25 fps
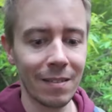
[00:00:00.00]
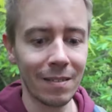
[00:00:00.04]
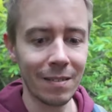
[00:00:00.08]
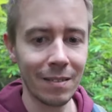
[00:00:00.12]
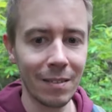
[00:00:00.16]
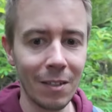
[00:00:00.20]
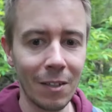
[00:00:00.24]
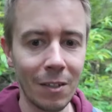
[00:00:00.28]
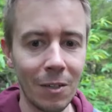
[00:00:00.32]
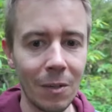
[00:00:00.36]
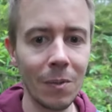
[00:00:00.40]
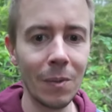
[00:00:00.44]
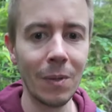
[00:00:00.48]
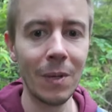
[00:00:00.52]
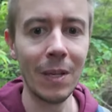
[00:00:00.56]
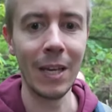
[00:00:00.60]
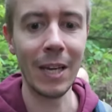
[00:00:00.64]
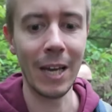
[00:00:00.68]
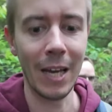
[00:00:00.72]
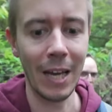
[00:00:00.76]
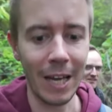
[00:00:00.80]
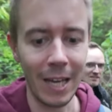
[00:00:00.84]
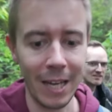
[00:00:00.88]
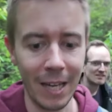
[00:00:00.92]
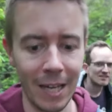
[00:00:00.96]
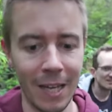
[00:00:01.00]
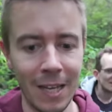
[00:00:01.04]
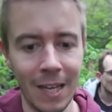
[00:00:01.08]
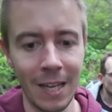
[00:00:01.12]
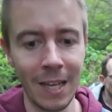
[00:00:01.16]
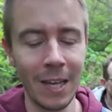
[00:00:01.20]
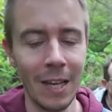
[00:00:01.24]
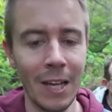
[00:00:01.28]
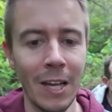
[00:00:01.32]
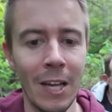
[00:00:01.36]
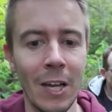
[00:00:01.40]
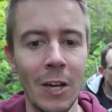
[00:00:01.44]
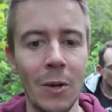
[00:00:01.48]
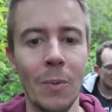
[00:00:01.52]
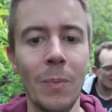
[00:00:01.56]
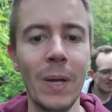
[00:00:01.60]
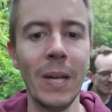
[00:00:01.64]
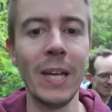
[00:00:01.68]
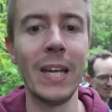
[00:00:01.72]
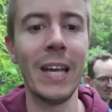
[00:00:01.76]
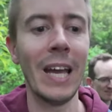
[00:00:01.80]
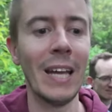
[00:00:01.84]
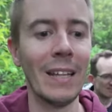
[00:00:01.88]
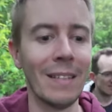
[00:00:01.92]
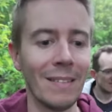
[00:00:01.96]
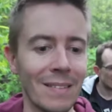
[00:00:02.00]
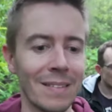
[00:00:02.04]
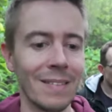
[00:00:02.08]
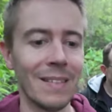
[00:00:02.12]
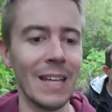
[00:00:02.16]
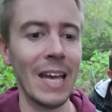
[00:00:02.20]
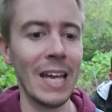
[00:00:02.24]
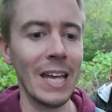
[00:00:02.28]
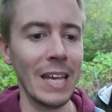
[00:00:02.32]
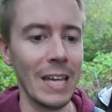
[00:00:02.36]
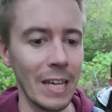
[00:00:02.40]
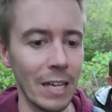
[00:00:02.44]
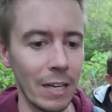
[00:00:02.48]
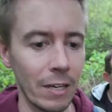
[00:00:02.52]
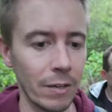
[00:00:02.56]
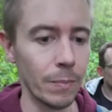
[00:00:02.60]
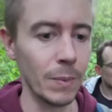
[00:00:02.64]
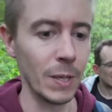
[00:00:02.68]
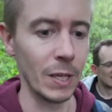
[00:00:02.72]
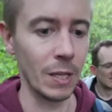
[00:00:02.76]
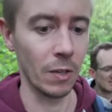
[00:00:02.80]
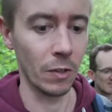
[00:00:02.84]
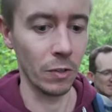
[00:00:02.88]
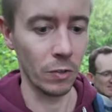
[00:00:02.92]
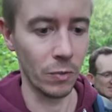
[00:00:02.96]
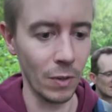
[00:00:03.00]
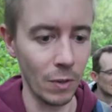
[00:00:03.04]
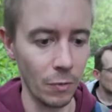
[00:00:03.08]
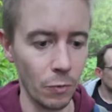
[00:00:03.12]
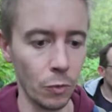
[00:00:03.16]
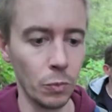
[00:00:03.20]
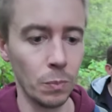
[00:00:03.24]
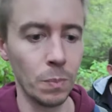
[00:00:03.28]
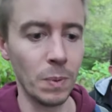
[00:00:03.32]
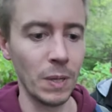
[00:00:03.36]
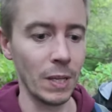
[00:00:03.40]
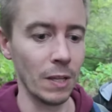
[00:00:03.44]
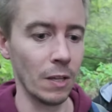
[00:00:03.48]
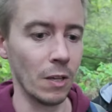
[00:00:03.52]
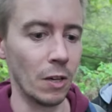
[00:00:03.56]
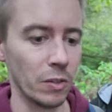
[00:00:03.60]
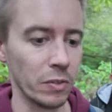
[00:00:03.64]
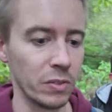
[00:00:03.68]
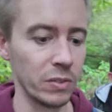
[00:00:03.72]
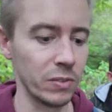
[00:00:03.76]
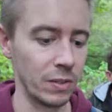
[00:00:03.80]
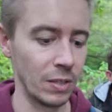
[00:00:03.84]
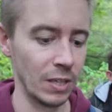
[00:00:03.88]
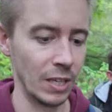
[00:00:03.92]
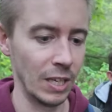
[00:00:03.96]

so yeah, we can't stay here because we would be lost